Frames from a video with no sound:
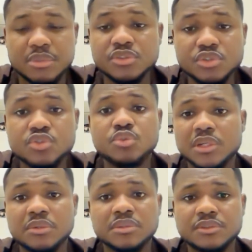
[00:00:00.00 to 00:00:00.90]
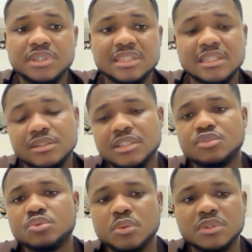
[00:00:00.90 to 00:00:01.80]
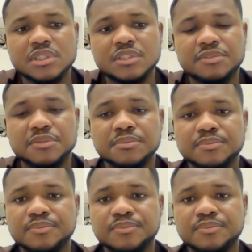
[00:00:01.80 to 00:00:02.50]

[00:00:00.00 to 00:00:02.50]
just dwell on the rest and then do what's needful.